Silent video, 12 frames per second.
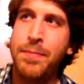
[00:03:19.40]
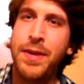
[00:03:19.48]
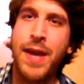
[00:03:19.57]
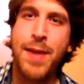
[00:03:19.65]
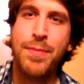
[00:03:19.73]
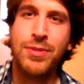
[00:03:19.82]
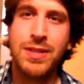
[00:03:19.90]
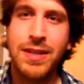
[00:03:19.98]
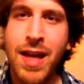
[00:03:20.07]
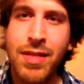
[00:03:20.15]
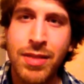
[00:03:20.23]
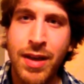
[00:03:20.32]
being able to
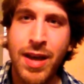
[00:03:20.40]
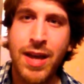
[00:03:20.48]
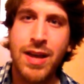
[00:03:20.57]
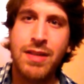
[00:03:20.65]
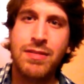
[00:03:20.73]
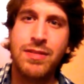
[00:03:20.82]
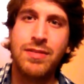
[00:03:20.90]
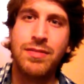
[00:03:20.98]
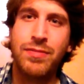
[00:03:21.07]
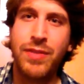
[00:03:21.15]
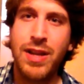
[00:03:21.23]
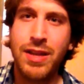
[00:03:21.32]
get there,
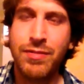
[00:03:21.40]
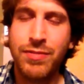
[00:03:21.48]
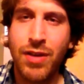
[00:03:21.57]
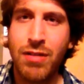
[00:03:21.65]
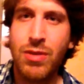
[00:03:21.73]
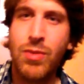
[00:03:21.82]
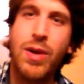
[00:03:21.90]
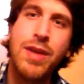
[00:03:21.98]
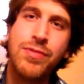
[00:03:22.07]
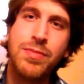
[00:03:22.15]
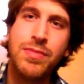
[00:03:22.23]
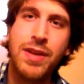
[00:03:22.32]
and feeling far away
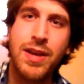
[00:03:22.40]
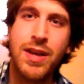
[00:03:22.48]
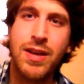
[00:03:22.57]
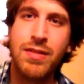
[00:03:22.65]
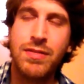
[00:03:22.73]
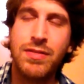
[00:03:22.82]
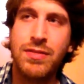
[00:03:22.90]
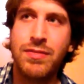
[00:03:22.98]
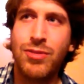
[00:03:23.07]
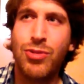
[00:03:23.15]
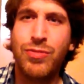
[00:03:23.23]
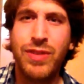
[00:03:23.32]
from there,
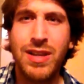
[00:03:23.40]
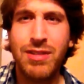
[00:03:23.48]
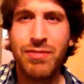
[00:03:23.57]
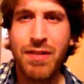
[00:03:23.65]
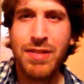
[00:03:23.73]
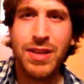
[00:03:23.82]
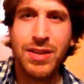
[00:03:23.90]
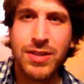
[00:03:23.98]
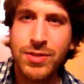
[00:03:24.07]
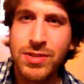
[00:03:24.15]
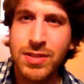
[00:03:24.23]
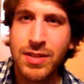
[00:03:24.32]
or feeling very
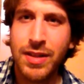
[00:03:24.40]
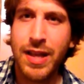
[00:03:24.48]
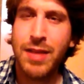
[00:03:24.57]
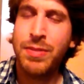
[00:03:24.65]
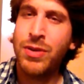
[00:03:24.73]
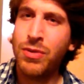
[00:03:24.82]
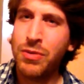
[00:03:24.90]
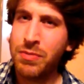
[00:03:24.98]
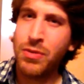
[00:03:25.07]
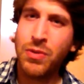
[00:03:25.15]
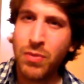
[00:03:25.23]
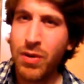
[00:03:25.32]
close to there, but not
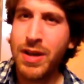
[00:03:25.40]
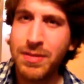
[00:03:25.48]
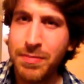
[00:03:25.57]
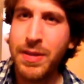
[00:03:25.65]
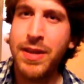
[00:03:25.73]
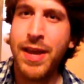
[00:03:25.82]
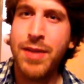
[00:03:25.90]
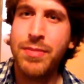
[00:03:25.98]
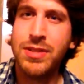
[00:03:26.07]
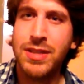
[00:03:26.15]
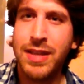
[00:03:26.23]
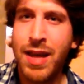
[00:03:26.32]
quite being
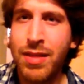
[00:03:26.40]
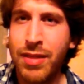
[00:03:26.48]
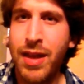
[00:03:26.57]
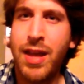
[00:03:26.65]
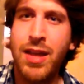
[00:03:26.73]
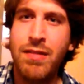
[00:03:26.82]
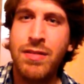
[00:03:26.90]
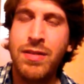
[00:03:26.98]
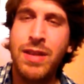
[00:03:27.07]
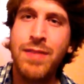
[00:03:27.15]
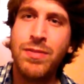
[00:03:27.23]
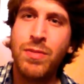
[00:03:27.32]
able to get there.
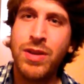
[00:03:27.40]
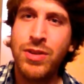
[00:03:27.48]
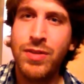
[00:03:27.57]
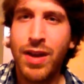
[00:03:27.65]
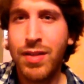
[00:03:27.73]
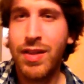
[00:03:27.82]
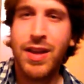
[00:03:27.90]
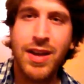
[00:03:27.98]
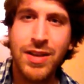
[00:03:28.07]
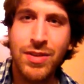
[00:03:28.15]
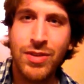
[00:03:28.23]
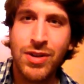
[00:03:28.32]
And even when you get
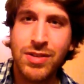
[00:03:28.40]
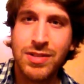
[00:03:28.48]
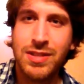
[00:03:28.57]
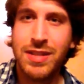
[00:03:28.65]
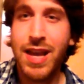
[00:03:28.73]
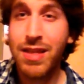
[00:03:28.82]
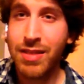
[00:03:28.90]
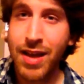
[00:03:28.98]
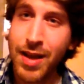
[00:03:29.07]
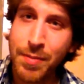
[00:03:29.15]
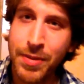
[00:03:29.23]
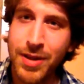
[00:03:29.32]
there, you can't stay
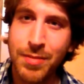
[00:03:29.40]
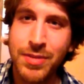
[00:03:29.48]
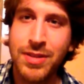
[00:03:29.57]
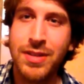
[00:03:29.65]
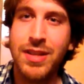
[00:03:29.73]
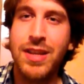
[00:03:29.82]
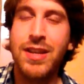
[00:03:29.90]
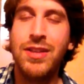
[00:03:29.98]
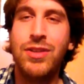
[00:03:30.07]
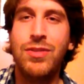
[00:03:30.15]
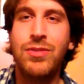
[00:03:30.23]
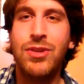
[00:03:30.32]
there permanently,
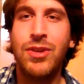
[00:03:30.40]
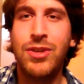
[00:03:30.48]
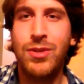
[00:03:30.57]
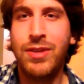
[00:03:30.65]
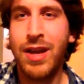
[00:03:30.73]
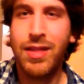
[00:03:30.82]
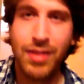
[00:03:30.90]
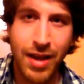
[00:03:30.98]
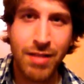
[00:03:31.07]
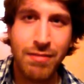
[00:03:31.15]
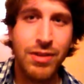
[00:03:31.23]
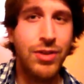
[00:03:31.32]
and you get
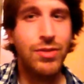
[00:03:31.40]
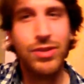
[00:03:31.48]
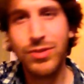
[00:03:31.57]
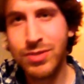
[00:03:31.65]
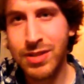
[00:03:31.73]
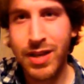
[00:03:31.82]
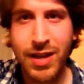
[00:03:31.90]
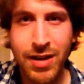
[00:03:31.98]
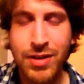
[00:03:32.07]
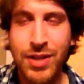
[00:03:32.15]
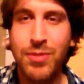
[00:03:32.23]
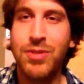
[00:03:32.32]
there and you lose
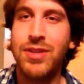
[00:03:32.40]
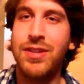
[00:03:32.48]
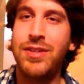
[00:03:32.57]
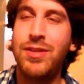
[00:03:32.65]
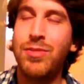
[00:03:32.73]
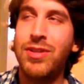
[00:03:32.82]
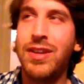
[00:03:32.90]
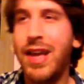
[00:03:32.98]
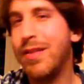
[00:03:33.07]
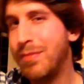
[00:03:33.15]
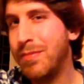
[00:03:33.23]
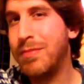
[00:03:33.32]
there, and you want to
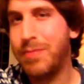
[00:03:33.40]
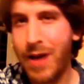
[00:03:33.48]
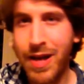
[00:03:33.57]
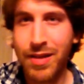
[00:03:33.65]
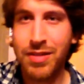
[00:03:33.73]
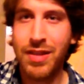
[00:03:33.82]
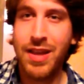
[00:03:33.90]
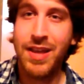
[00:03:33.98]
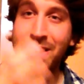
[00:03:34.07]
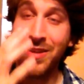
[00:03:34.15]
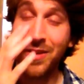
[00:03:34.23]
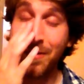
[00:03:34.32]
get back
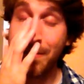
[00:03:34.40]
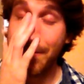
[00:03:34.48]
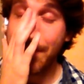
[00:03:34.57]
there, you know.